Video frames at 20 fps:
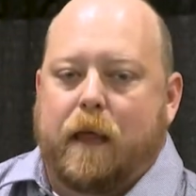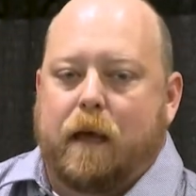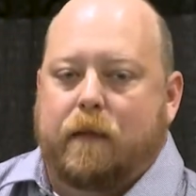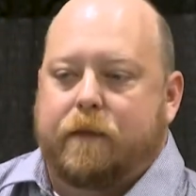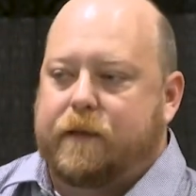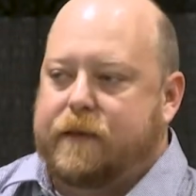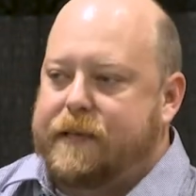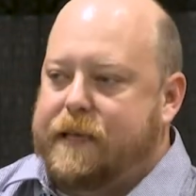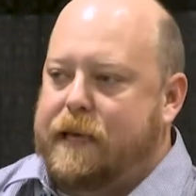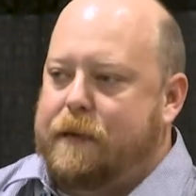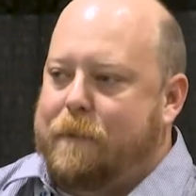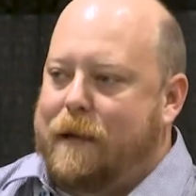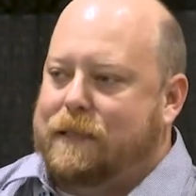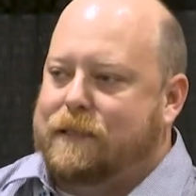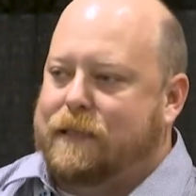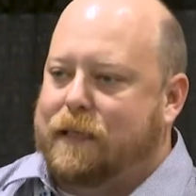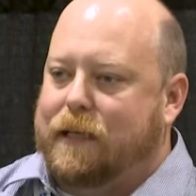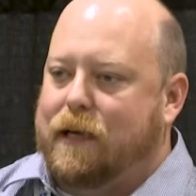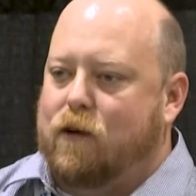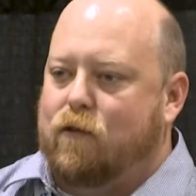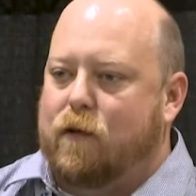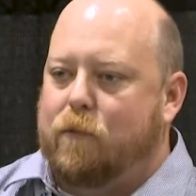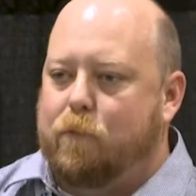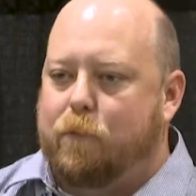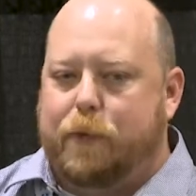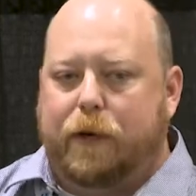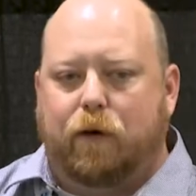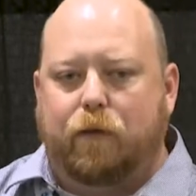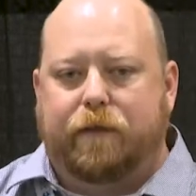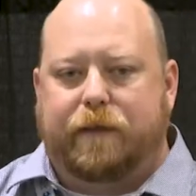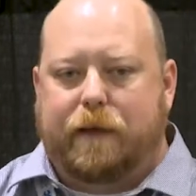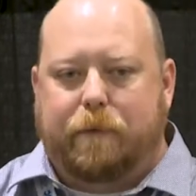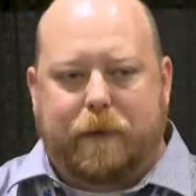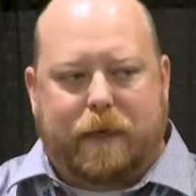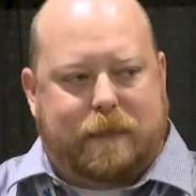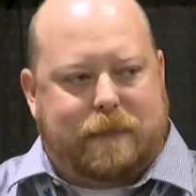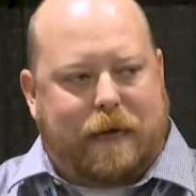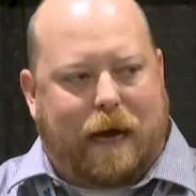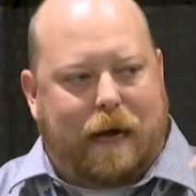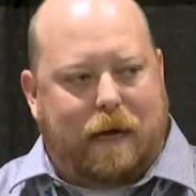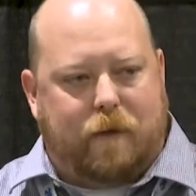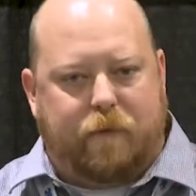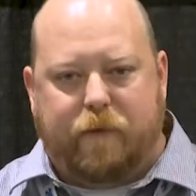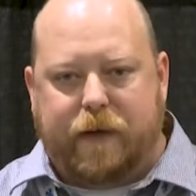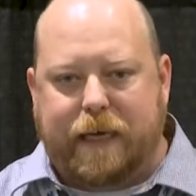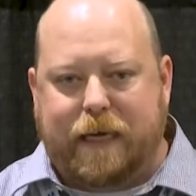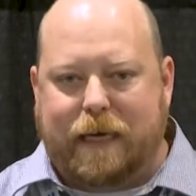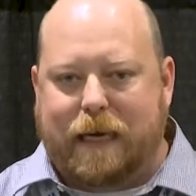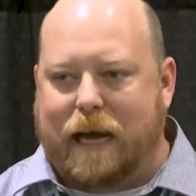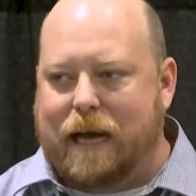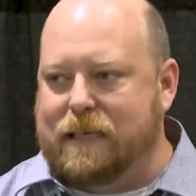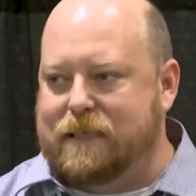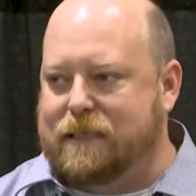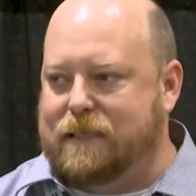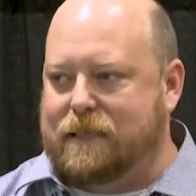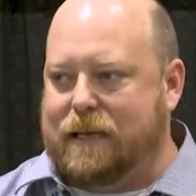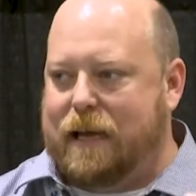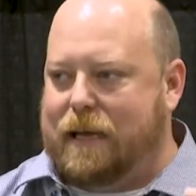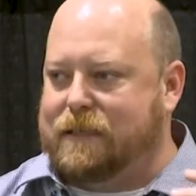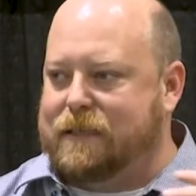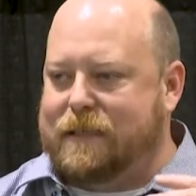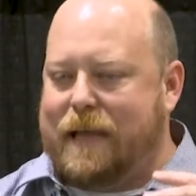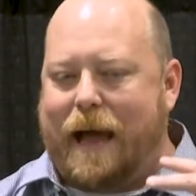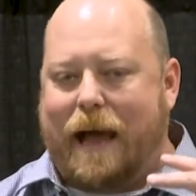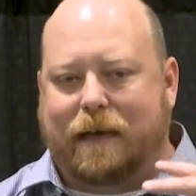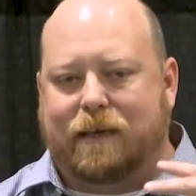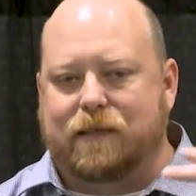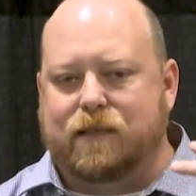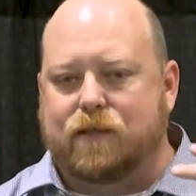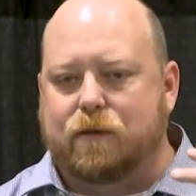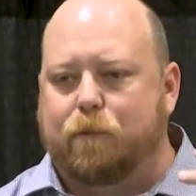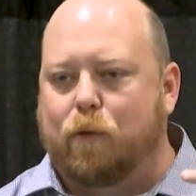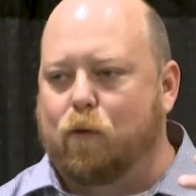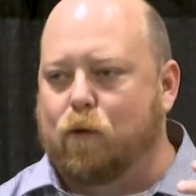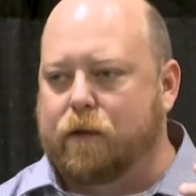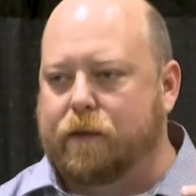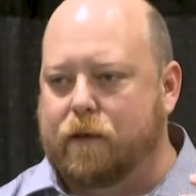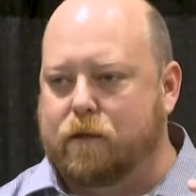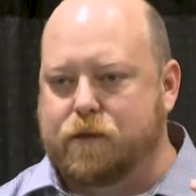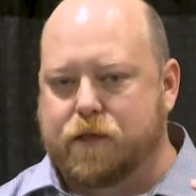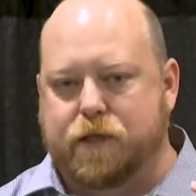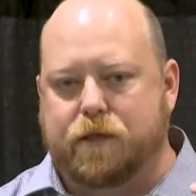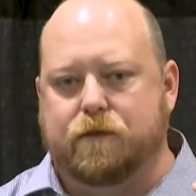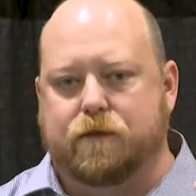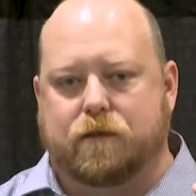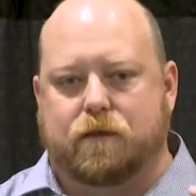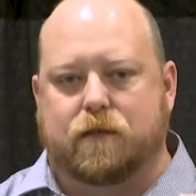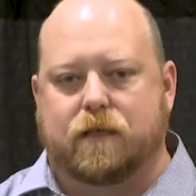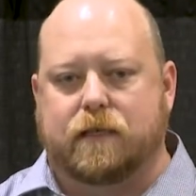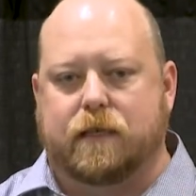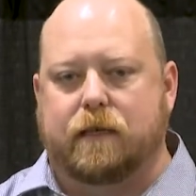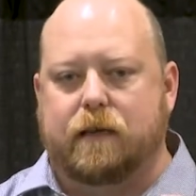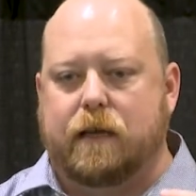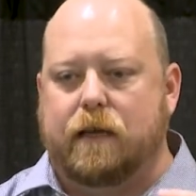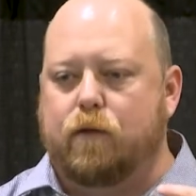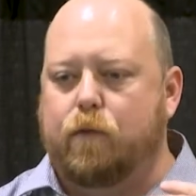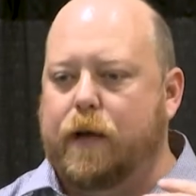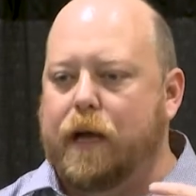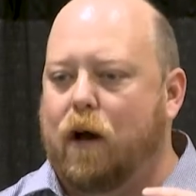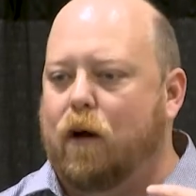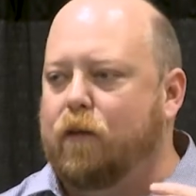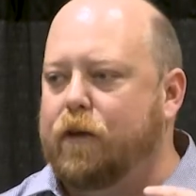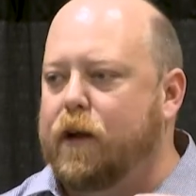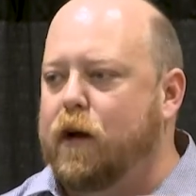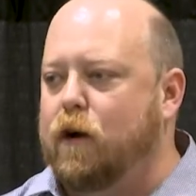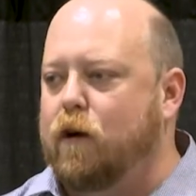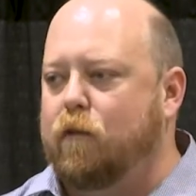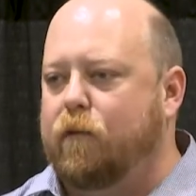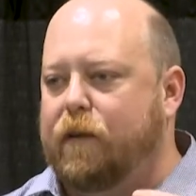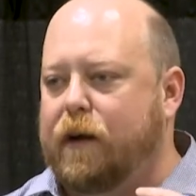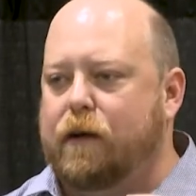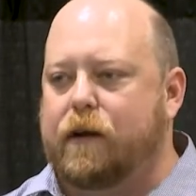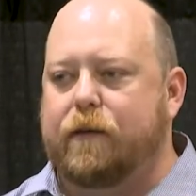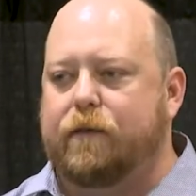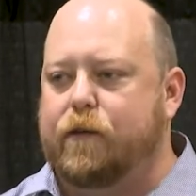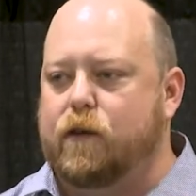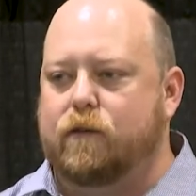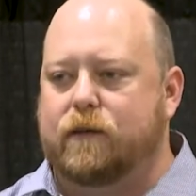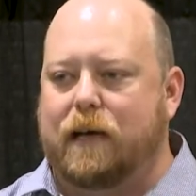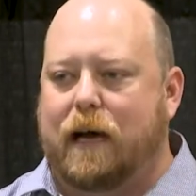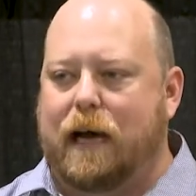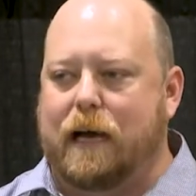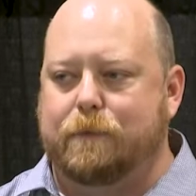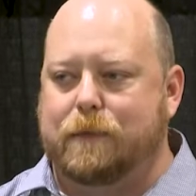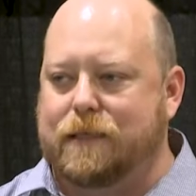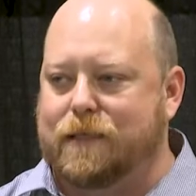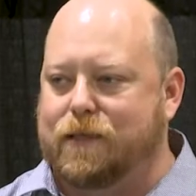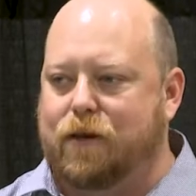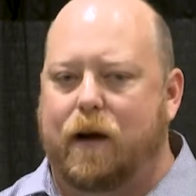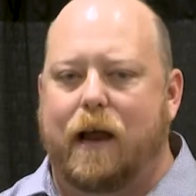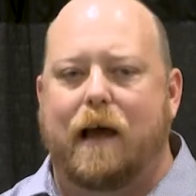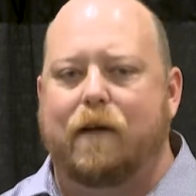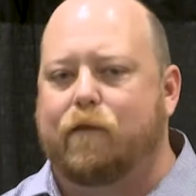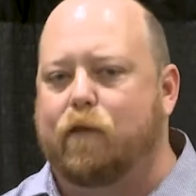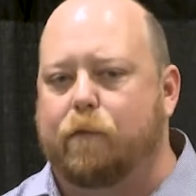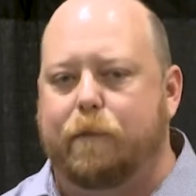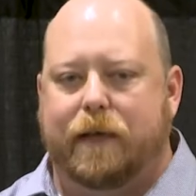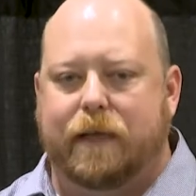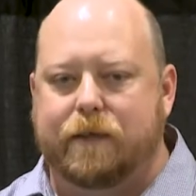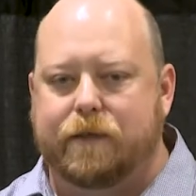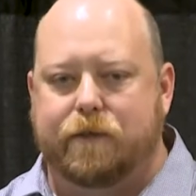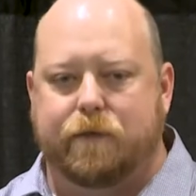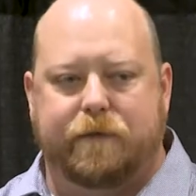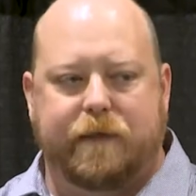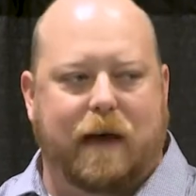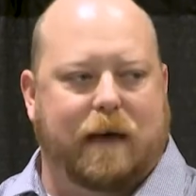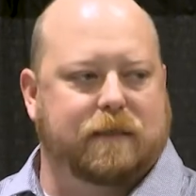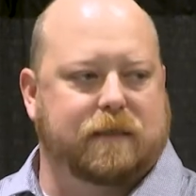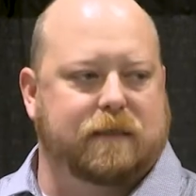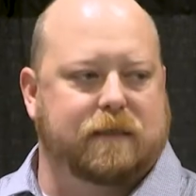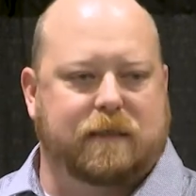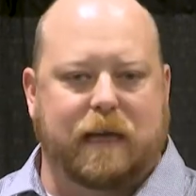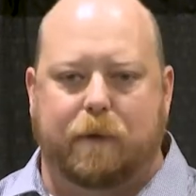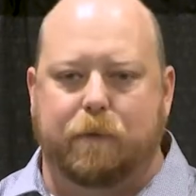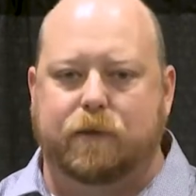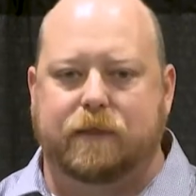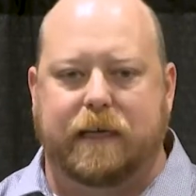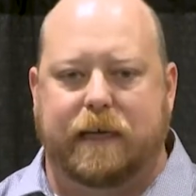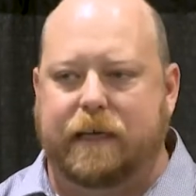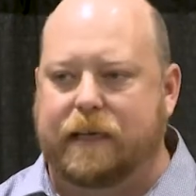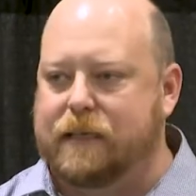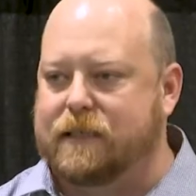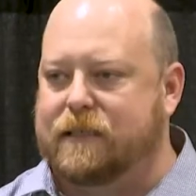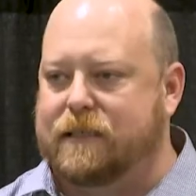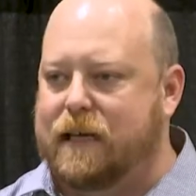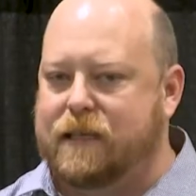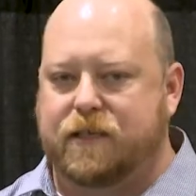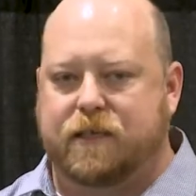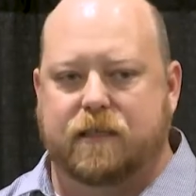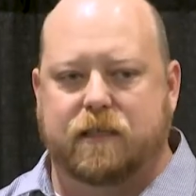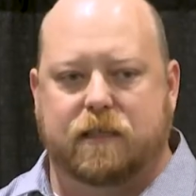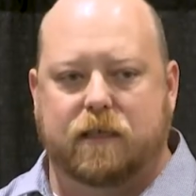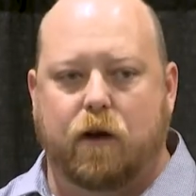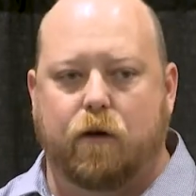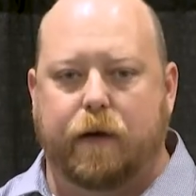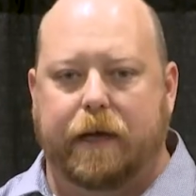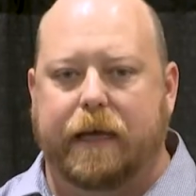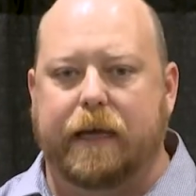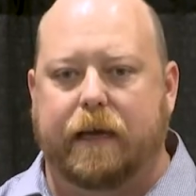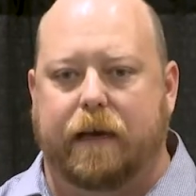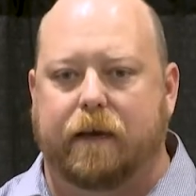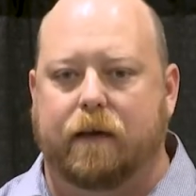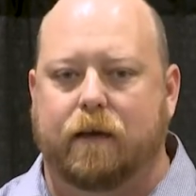The team has to go and build them an entire VDI stack to support those users. And we all know very few times has there ever been 2,000 simultaneous sessions going in,